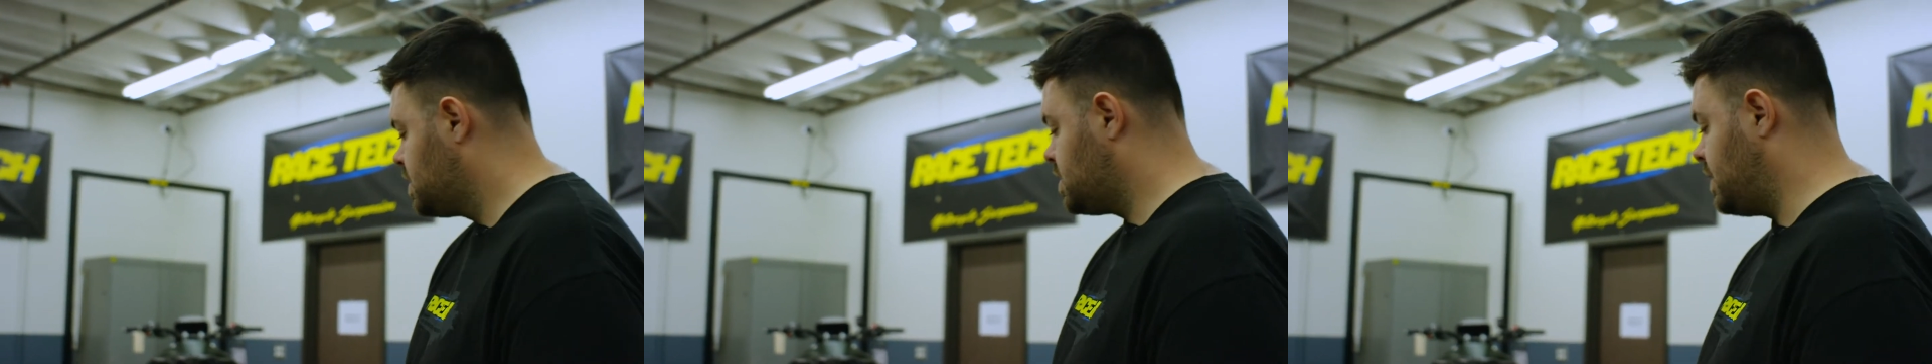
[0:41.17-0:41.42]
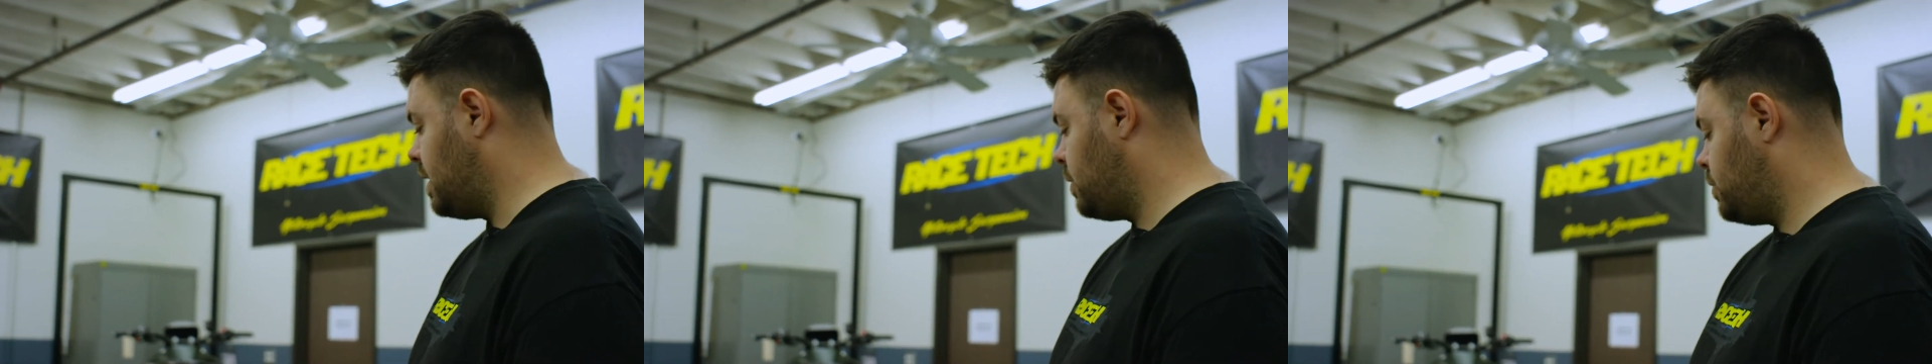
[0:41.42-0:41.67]

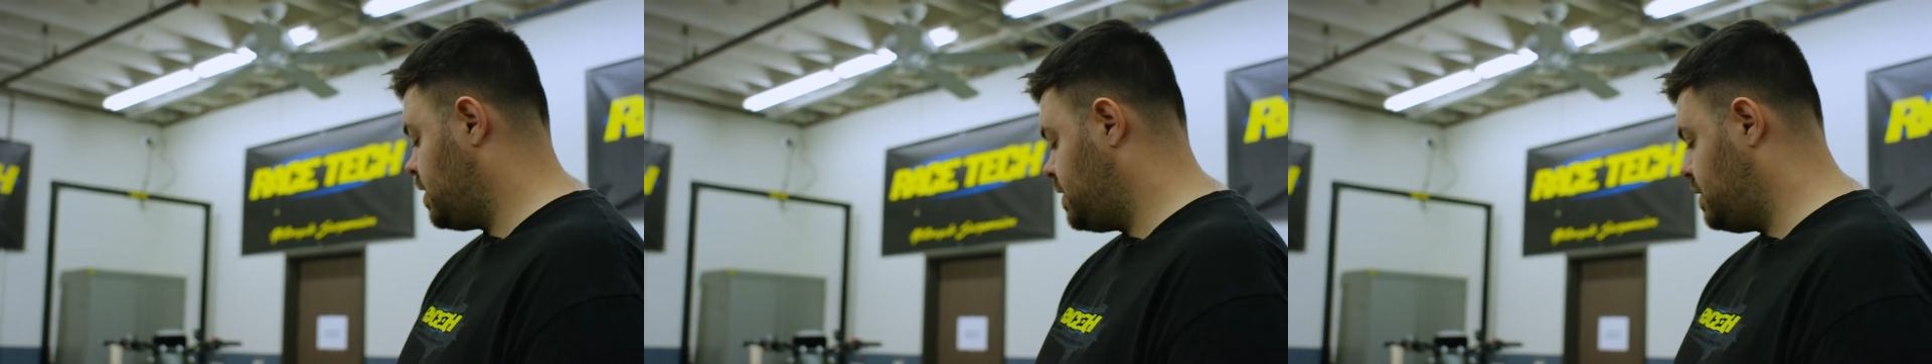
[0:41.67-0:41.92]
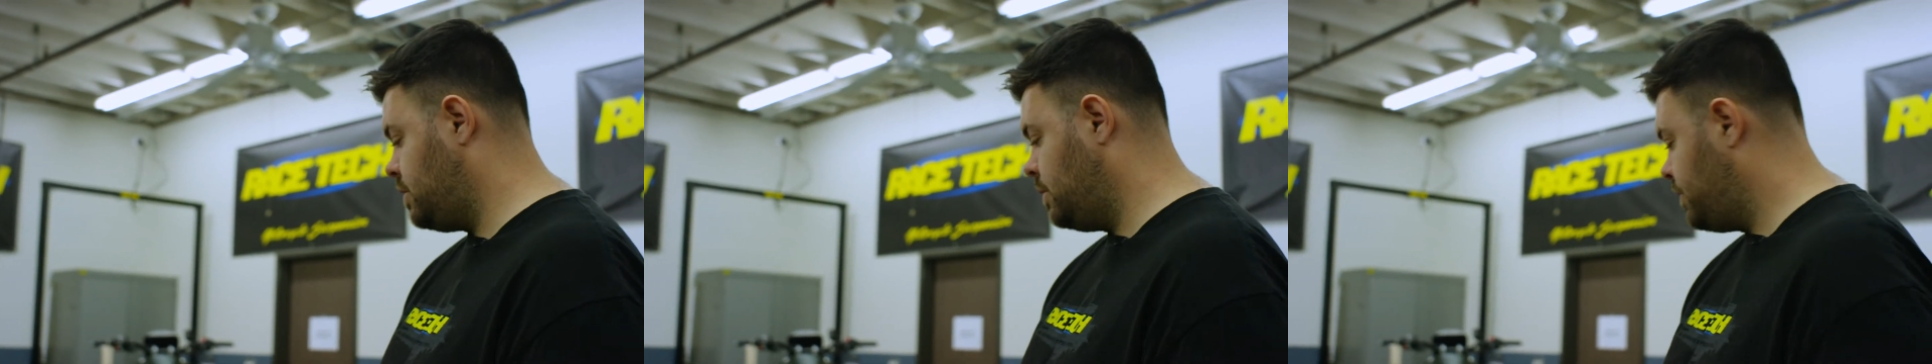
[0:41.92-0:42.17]
So now what we
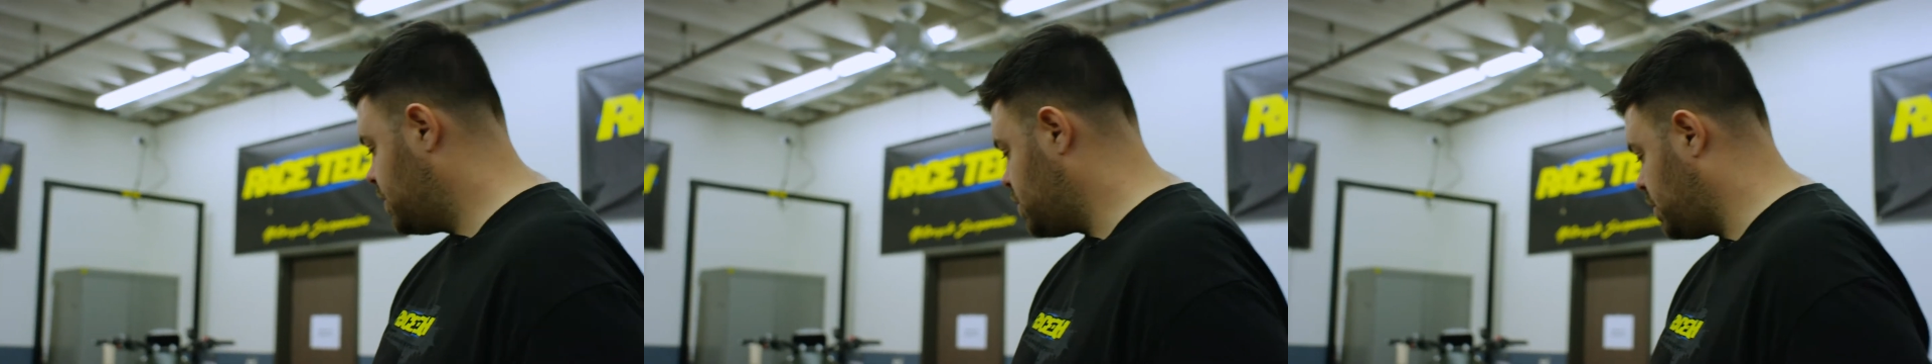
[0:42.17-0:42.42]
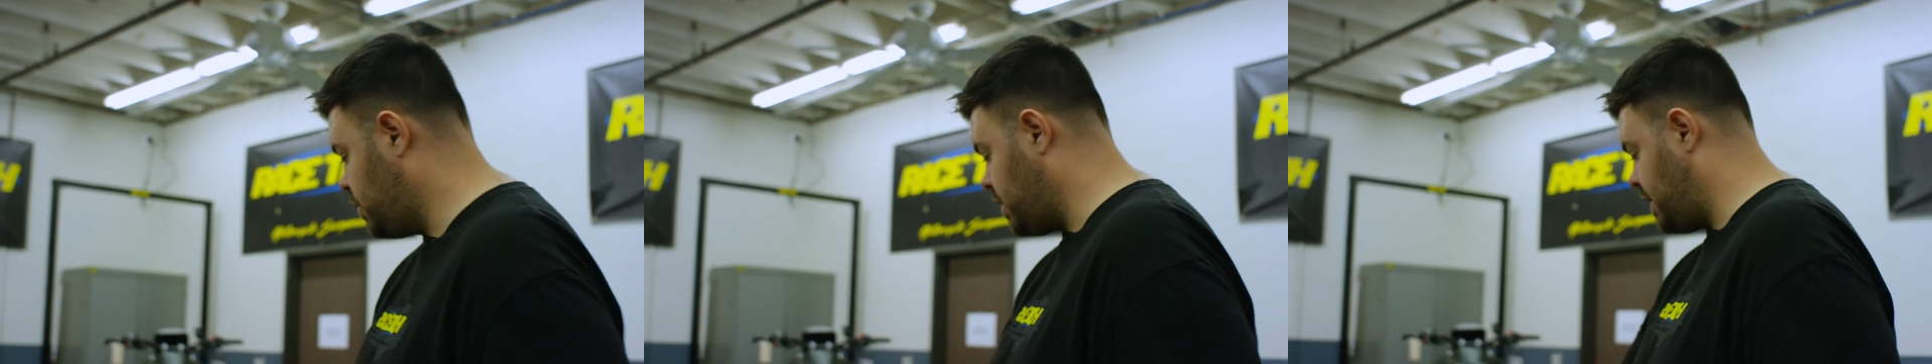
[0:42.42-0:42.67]
want to do is
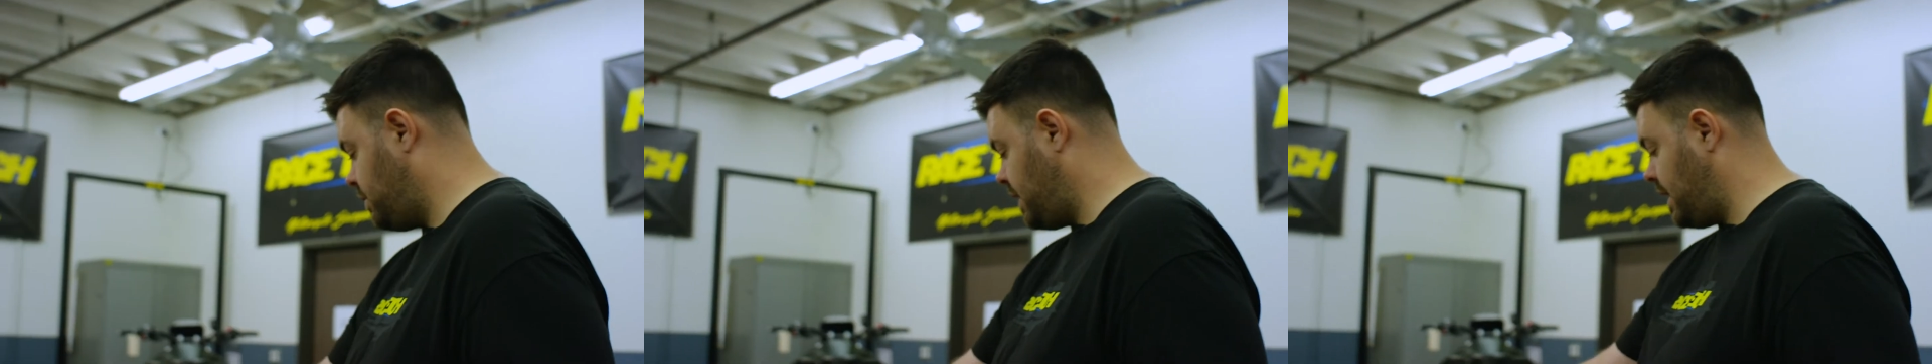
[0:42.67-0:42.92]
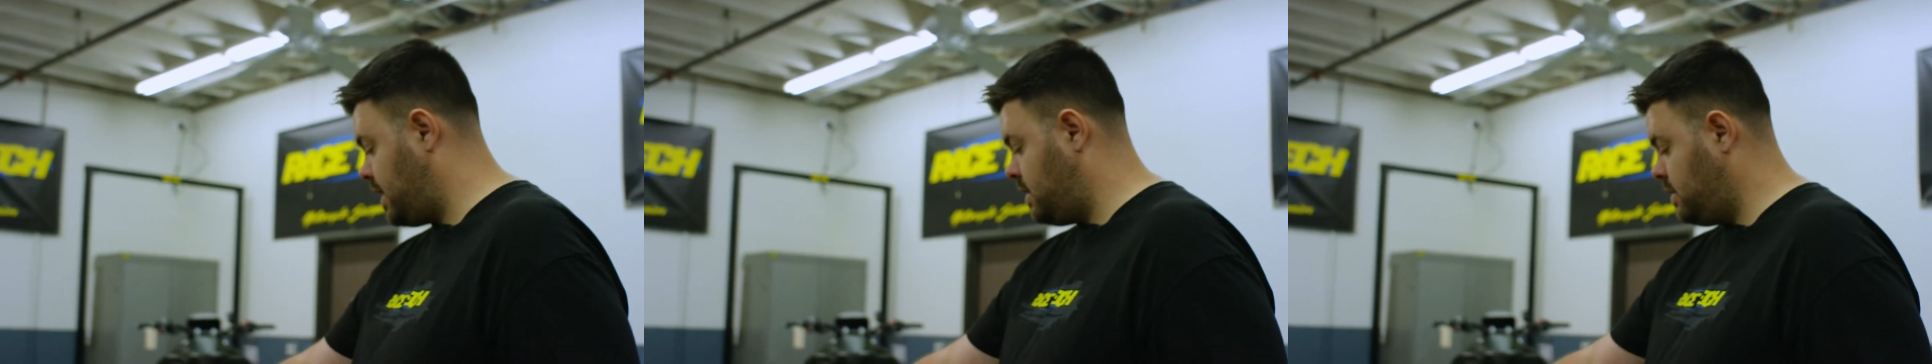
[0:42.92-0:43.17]
we want to
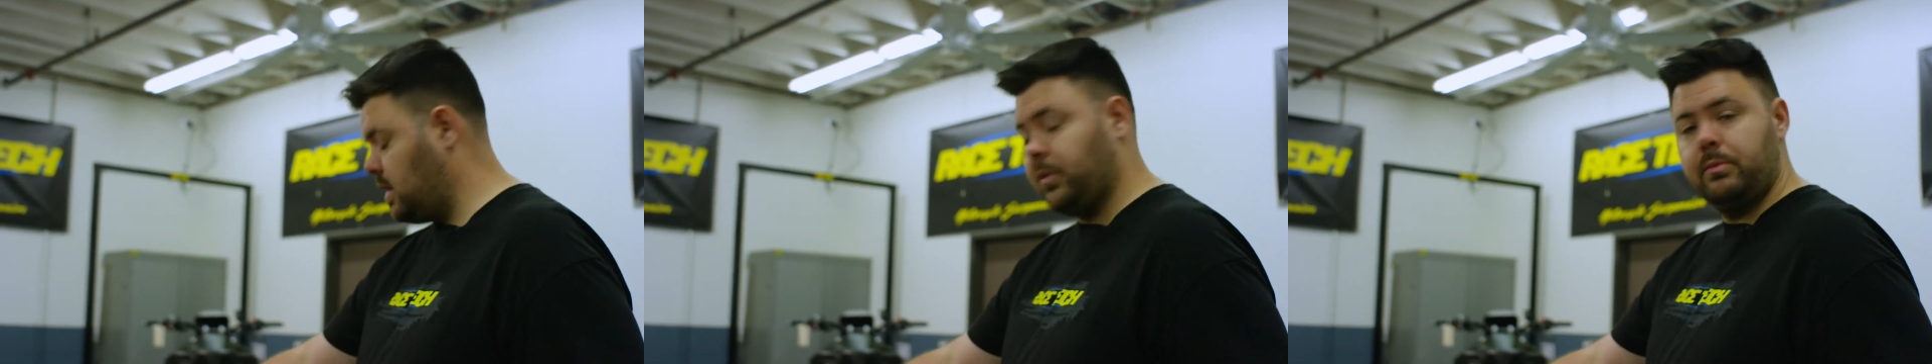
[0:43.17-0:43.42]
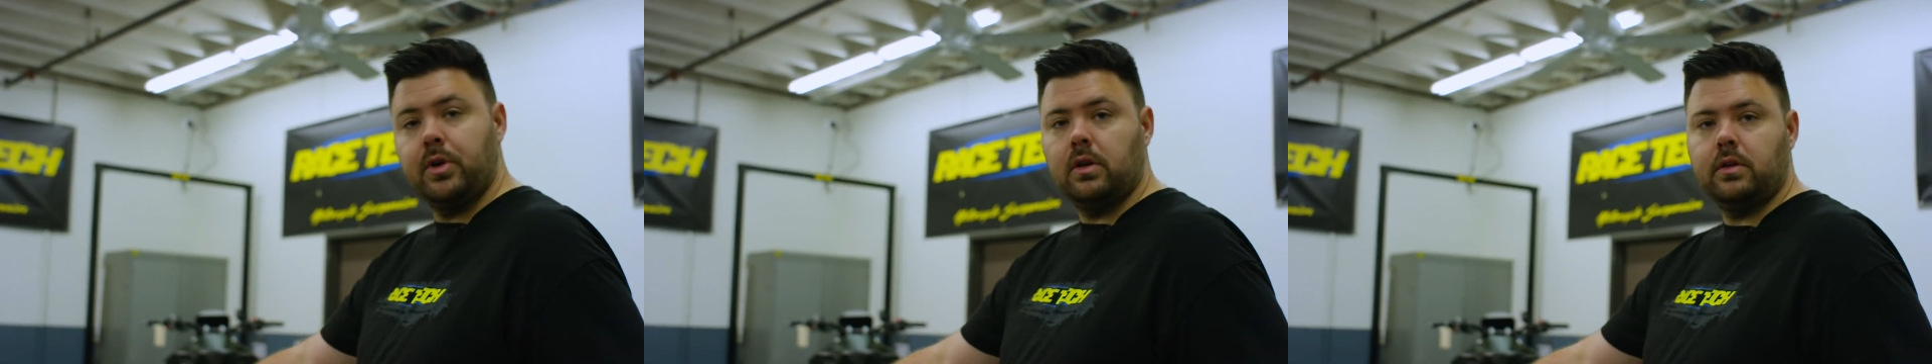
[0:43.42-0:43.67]
head and we put a